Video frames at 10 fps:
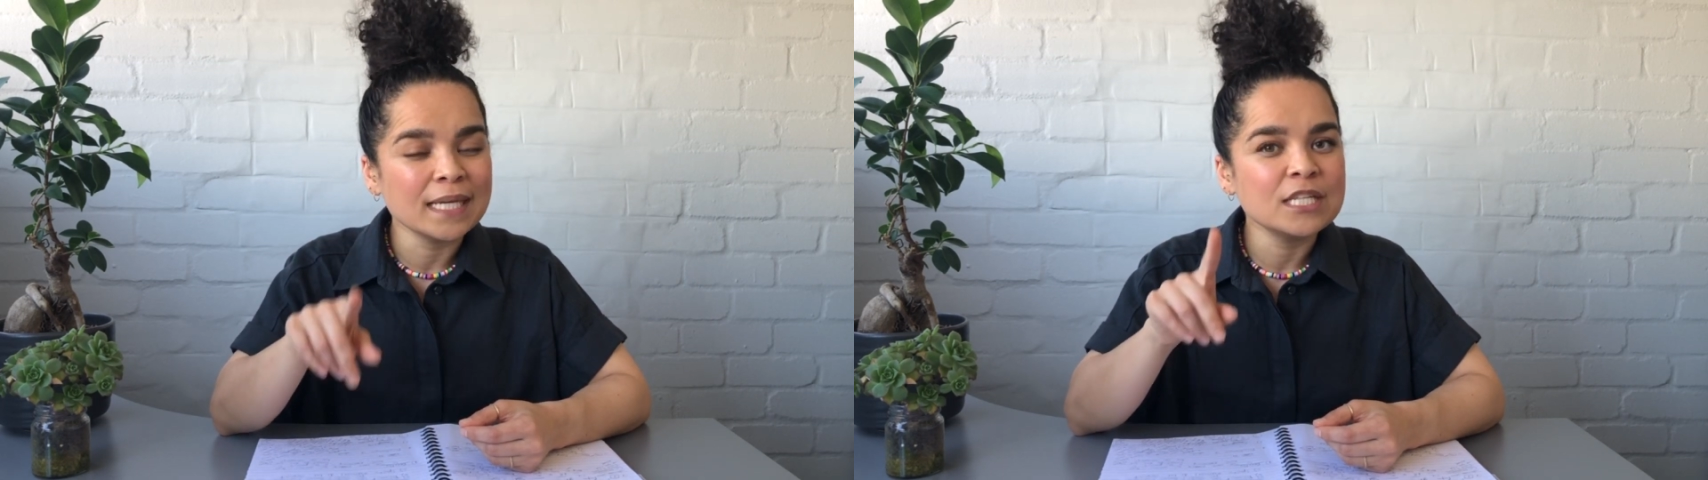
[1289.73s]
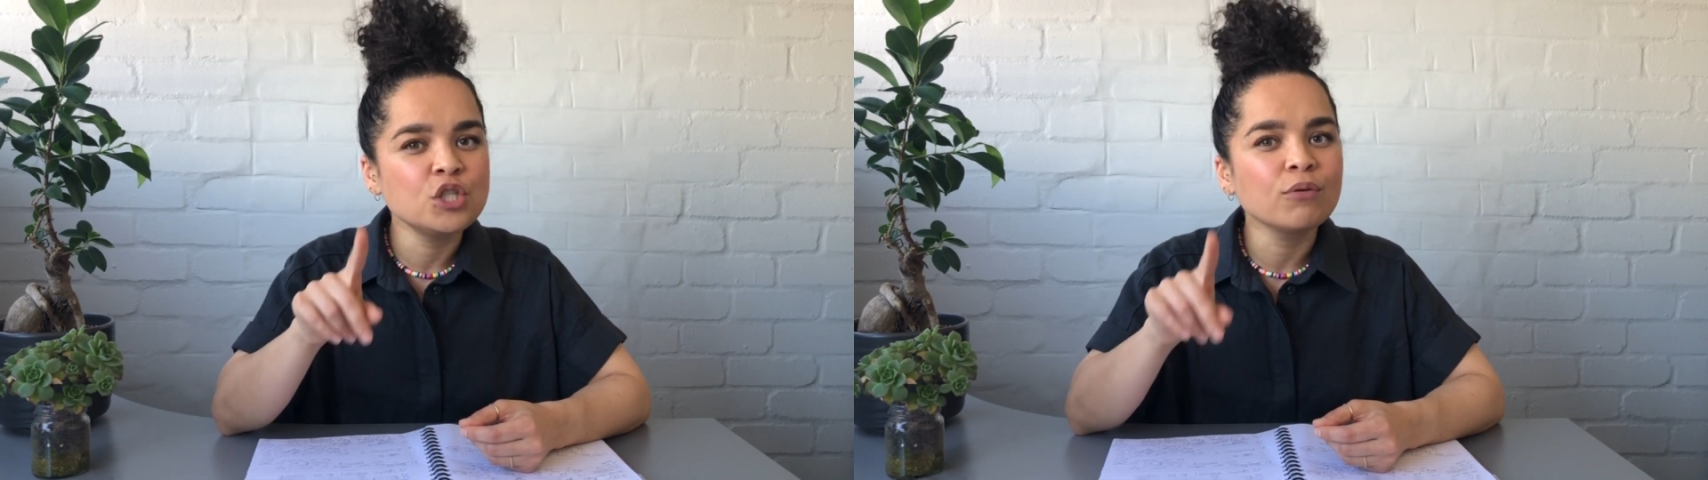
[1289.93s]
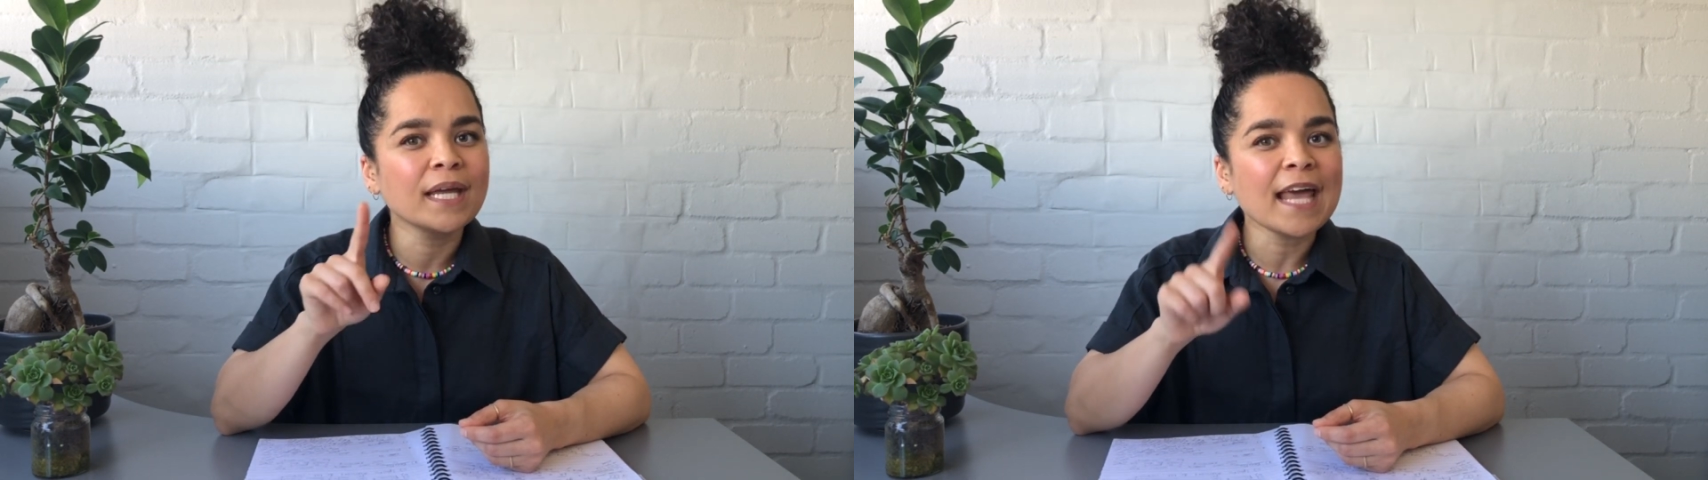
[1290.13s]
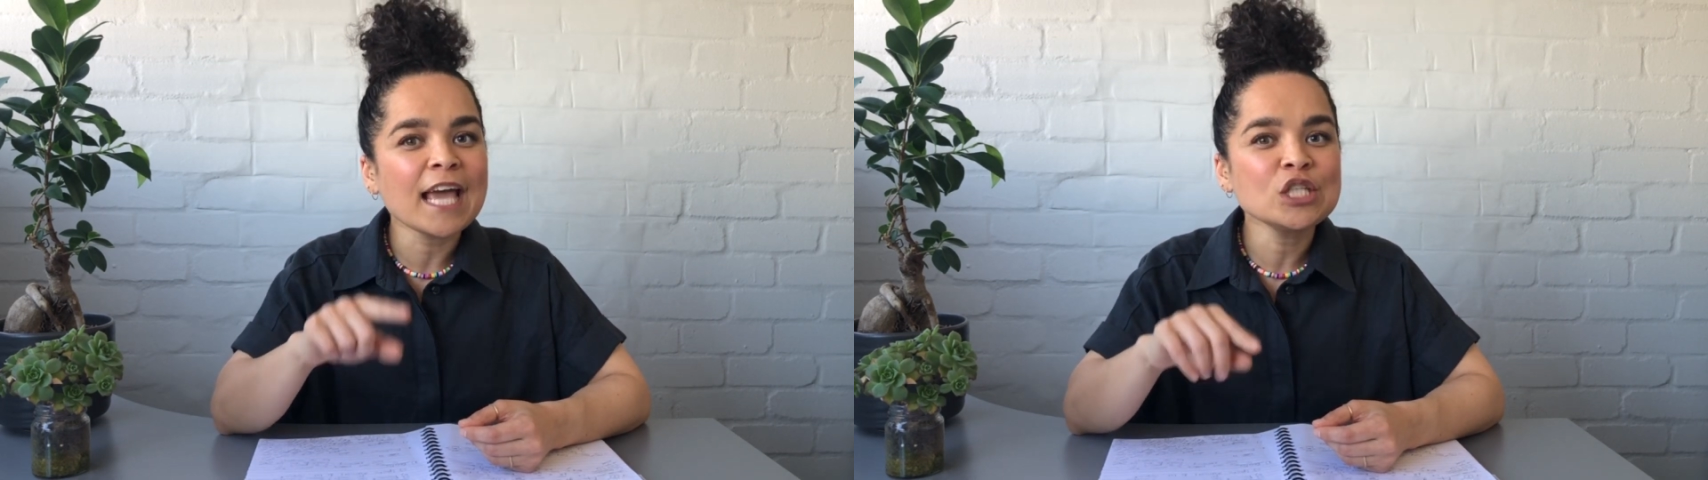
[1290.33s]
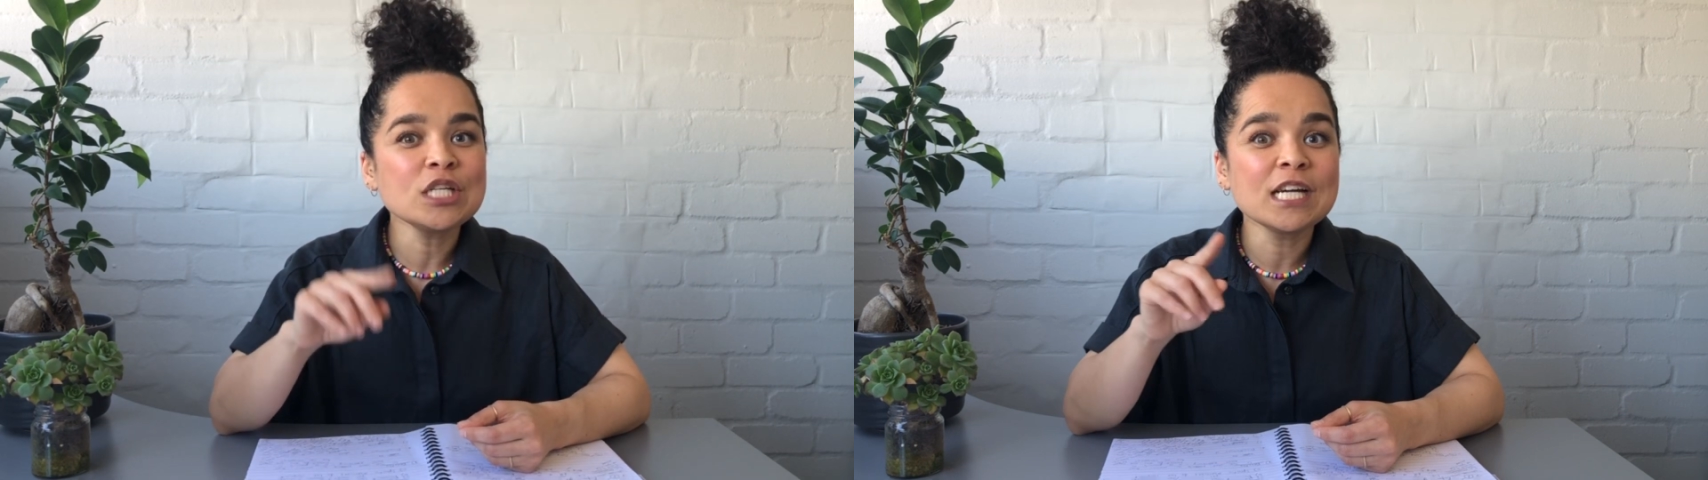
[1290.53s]
is you can
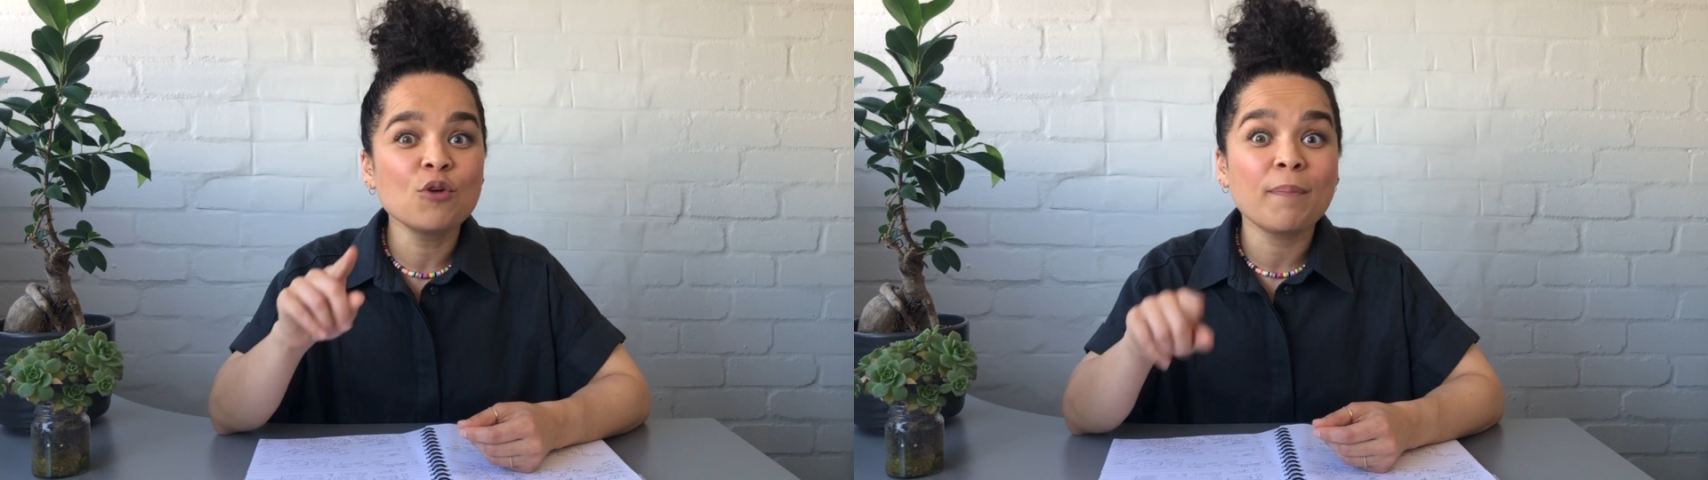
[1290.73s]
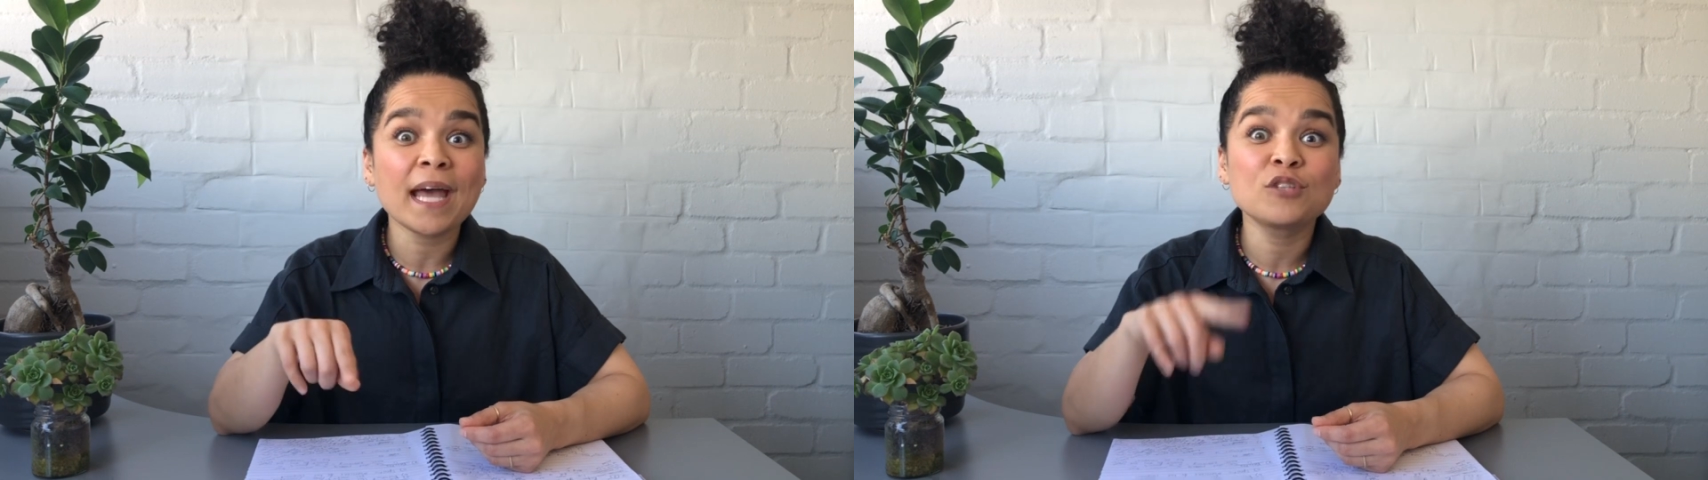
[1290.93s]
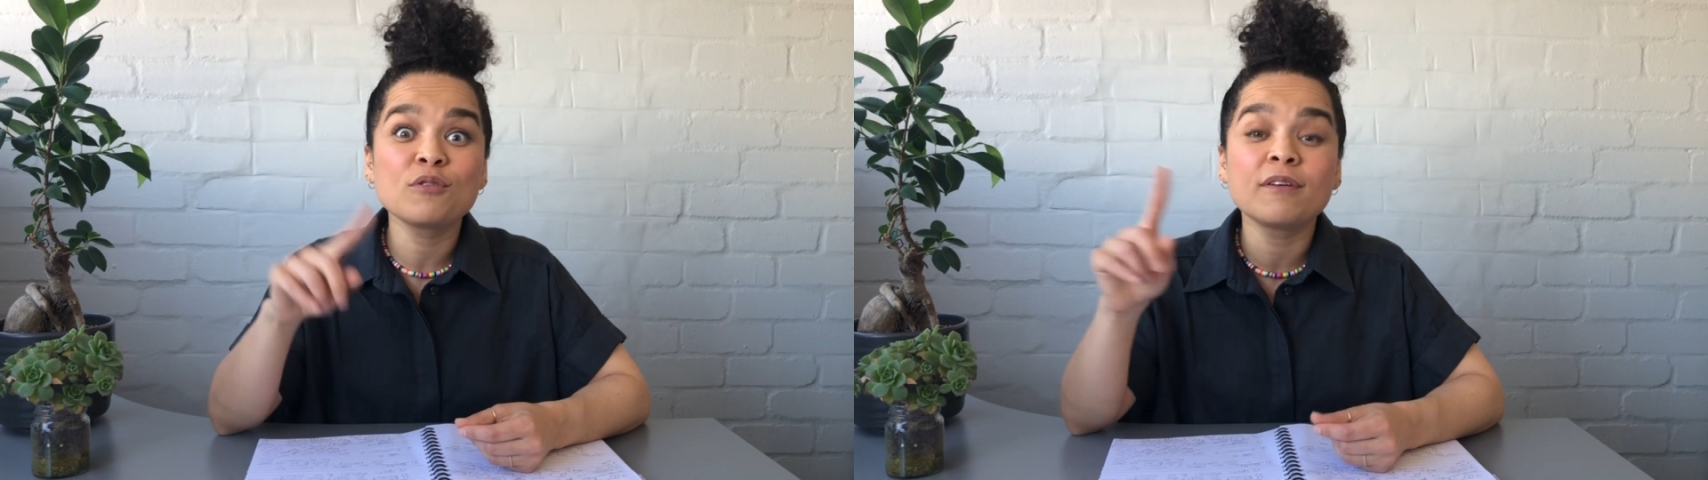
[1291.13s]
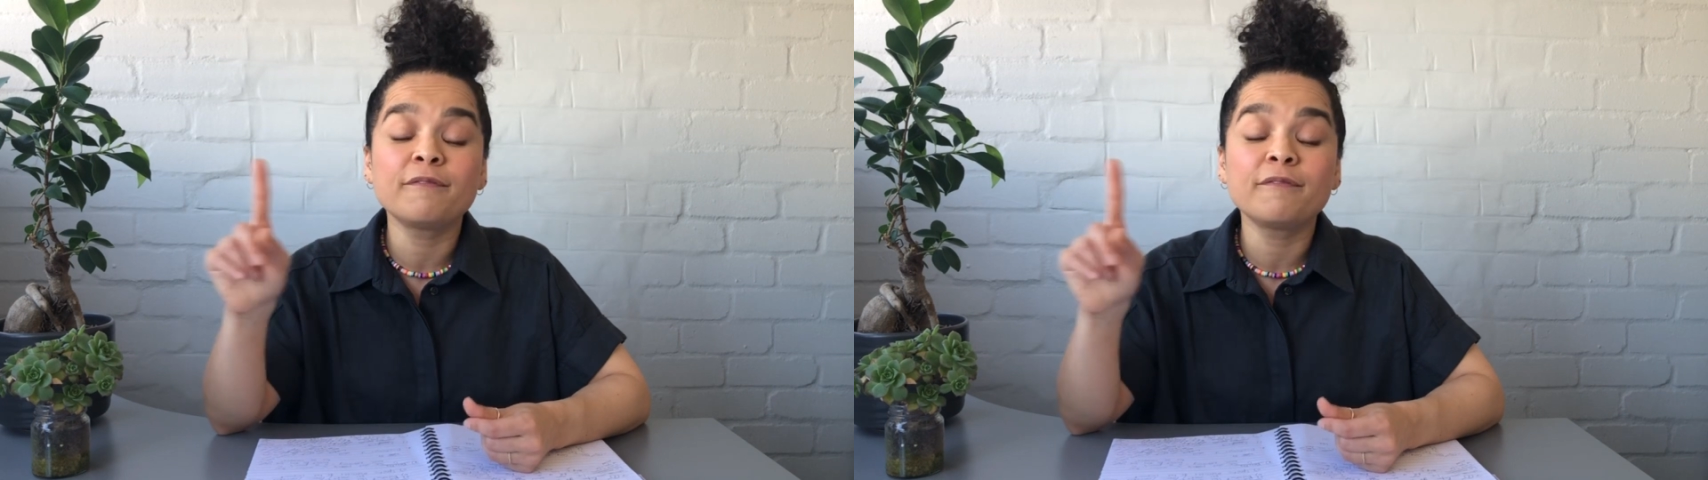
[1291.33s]
actually go back to the